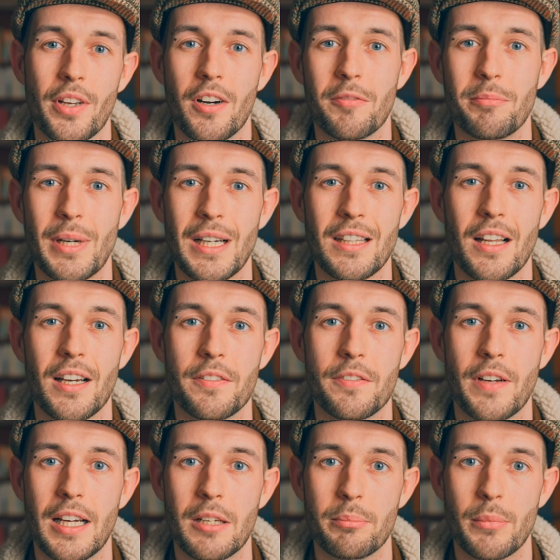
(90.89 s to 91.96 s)
of my
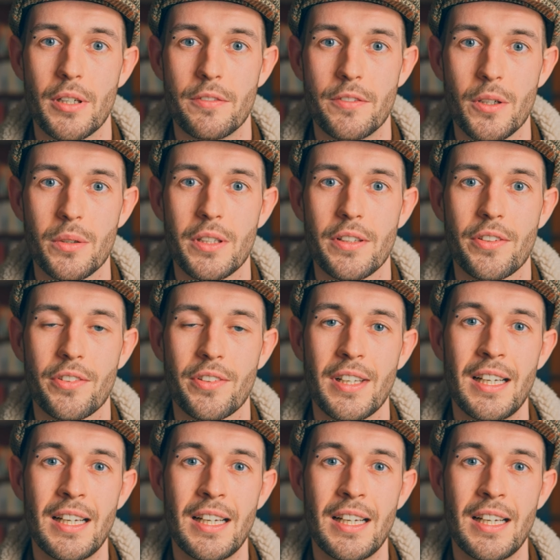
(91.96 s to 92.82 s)
life and my focus.